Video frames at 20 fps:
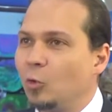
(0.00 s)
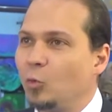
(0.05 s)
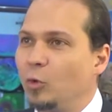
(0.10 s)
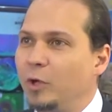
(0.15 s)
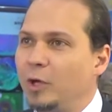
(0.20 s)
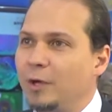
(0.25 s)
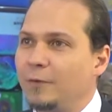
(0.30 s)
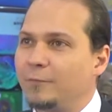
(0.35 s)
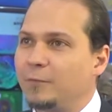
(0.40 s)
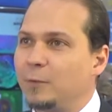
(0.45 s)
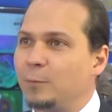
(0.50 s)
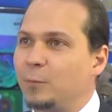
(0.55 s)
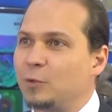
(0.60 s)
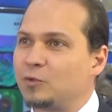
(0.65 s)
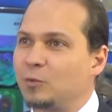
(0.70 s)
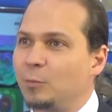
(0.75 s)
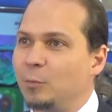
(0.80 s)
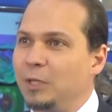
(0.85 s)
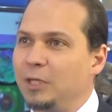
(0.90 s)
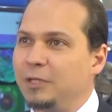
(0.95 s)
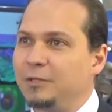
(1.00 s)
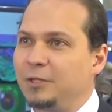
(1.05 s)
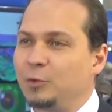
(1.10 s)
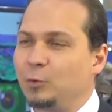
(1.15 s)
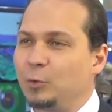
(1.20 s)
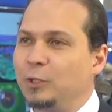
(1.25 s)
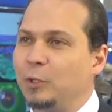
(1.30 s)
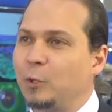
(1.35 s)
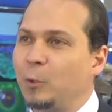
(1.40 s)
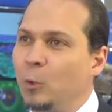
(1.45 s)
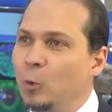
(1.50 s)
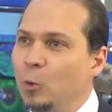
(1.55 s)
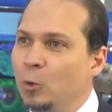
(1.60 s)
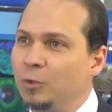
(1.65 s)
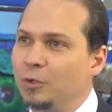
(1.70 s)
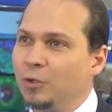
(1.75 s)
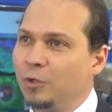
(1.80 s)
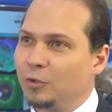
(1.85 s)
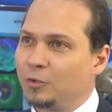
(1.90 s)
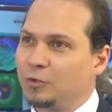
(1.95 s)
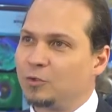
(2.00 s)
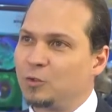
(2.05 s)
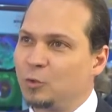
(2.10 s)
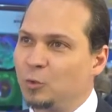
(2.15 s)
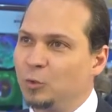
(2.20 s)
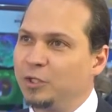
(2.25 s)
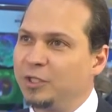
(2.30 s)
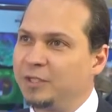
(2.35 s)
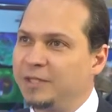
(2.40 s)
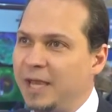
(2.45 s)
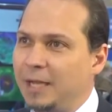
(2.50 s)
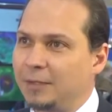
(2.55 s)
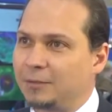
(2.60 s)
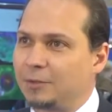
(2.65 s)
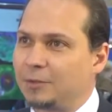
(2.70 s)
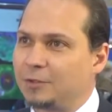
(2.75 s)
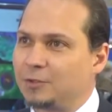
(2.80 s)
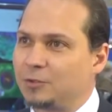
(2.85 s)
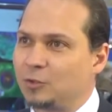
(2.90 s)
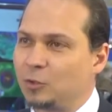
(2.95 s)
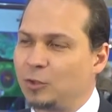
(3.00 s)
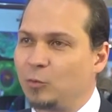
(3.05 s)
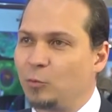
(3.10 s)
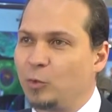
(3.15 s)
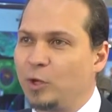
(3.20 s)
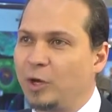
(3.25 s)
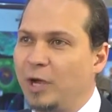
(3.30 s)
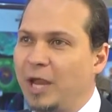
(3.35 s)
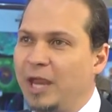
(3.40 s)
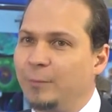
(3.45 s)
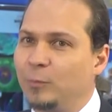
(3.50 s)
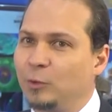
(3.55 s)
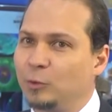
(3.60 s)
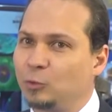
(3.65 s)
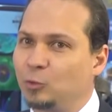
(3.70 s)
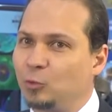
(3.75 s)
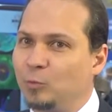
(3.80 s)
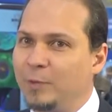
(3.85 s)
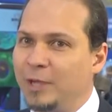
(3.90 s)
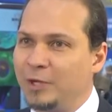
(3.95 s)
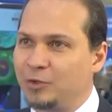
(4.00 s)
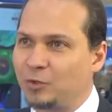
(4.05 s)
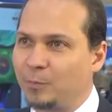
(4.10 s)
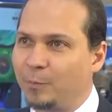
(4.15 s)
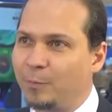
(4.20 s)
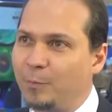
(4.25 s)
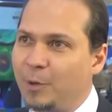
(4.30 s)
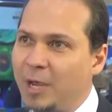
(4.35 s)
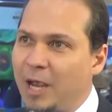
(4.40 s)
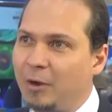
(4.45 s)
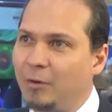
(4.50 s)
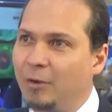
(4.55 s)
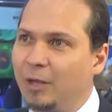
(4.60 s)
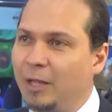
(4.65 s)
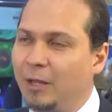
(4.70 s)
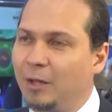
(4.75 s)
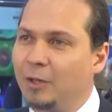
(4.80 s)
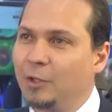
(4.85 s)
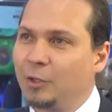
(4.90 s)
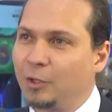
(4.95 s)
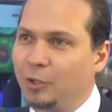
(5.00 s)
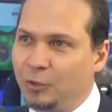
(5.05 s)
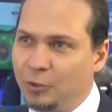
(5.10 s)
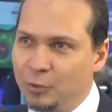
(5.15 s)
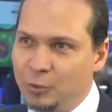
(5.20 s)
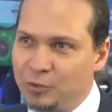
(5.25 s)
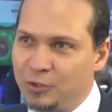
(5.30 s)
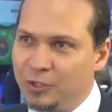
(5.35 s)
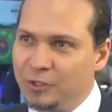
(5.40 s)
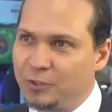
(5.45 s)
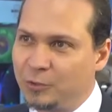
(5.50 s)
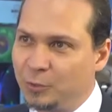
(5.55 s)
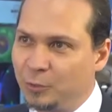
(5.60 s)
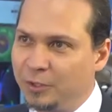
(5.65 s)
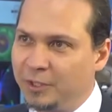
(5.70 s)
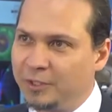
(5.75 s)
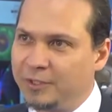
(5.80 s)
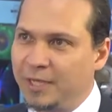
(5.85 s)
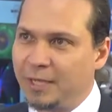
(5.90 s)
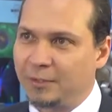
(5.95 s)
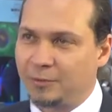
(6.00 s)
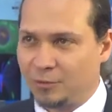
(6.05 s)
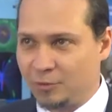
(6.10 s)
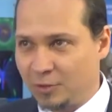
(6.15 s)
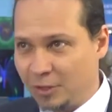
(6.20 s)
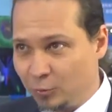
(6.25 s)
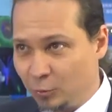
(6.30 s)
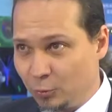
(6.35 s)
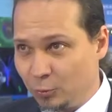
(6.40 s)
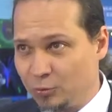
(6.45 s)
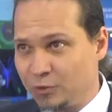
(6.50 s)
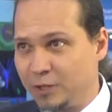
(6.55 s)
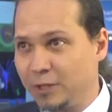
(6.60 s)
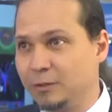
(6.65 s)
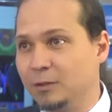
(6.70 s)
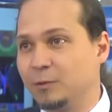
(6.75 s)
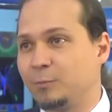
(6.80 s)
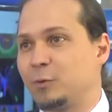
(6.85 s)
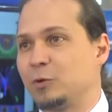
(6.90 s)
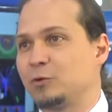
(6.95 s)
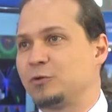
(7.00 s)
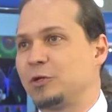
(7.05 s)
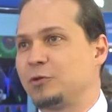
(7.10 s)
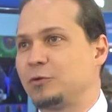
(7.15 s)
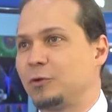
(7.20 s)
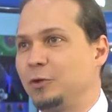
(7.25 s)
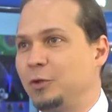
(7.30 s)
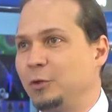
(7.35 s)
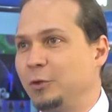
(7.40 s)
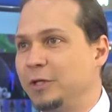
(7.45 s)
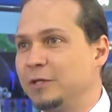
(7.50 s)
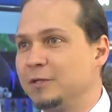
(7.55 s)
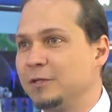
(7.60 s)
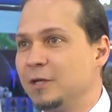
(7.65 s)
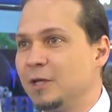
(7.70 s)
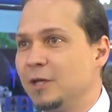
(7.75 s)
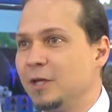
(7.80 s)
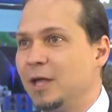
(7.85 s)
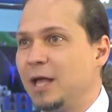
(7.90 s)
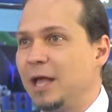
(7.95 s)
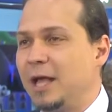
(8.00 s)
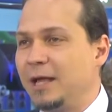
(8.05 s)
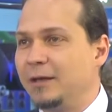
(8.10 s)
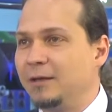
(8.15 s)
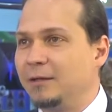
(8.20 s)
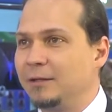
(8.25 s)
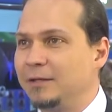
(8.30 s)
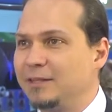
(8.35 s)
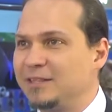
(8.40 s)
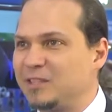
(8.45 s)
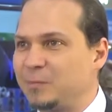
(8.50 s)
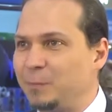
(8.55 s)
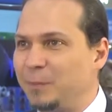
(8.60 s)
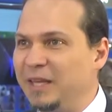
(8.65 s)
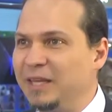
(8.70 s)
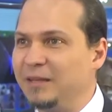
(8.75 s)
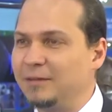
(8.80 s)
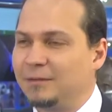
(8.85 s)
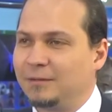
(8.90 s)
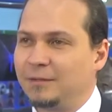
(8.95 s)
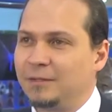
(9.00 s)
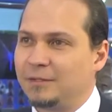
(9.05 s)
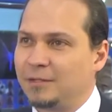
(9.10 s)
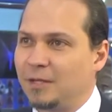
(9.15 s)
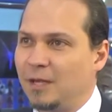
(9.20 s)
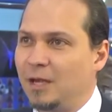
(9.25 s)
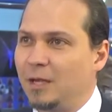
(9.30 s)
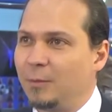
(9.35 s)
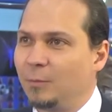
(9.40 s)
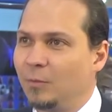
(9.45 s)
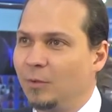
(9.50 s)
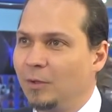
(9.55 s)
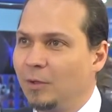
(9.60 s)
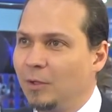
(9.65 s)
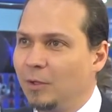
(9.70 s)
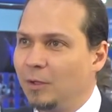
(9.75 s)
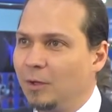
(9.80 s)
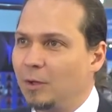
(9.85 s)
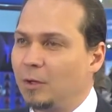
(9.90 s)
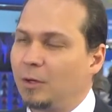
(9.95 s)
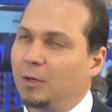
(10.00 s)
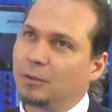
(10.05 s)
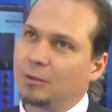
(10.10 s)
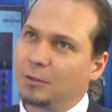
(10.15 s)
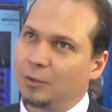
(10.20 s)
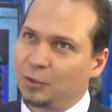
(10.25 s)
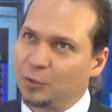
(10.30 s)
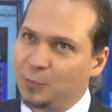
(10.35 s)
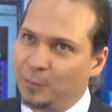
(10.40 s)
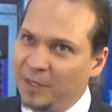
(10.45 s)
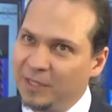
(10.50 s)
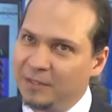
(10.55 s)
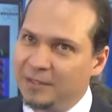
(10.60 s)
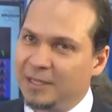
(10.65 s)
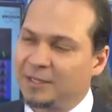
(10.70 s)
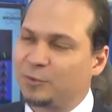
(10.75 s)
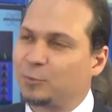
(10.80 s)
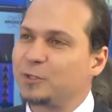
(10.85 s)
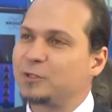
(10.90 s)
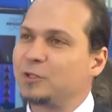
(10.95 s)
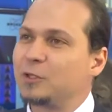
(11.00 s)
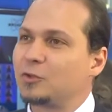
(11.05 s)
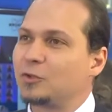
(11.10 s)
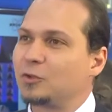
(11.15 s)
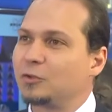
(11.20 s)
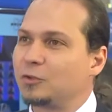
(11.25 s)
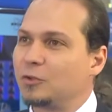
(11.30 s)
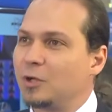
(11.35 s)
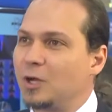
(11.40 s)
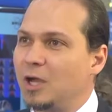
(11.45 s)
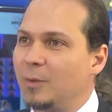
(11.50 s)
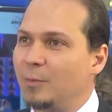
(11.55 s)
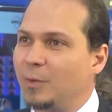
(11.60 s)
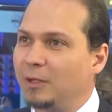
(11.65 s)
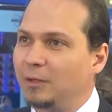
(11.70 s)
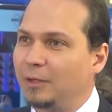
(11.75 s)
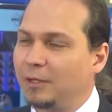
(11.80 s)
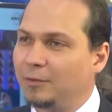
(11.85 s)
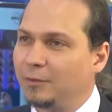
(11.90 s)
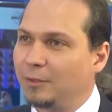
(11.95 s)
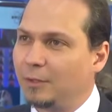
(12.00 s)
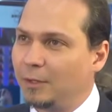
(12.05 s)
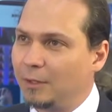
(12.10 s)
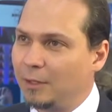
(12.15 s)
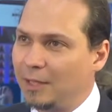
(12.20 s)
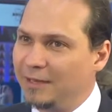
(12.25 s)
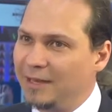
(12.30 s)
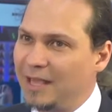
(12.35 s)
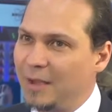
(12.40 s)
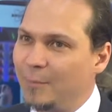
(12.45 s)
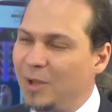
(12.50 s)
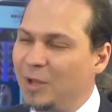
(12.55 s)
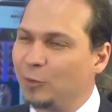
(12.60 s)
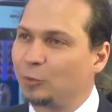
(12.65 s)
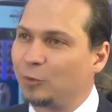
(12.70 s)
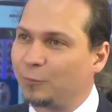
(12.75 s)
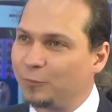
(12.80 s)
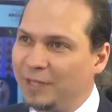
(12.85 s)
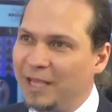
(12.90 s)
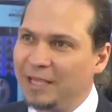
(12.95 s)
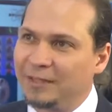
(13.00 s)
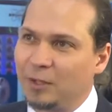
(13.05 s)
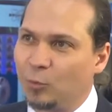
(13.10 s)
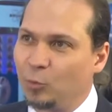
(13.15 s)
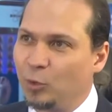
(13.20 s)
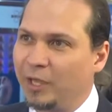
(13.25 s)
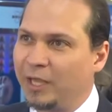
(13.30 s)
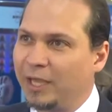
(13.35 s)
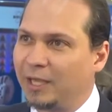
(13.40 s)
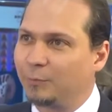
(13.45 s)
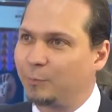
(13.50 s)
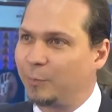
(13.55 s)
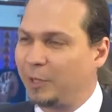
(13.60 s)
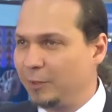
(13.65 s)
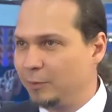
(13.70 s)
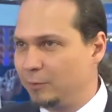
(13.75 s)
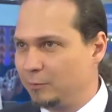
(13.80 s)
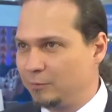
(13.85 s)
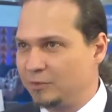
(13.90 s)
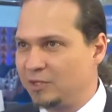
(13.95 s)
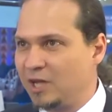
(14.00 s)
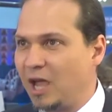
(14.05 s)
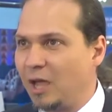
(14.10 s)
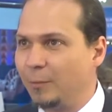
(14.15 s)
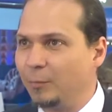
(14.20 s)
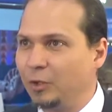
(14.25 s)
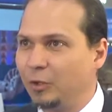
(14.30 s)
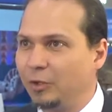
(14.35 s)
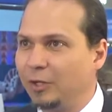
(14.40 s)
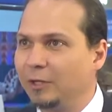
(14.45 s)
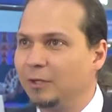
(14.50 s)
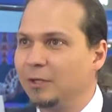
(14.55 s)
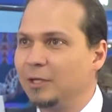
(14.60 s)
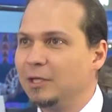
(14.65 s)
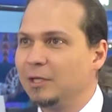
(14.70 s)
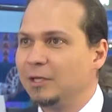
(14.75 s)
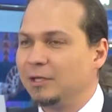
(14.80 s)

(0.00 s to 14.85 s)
We have the possibility to include two detectors so that we are able to measure parallel using two detectors and two signal processor units and speed the time or speed the acquisition time and the amount of data we get per time unit.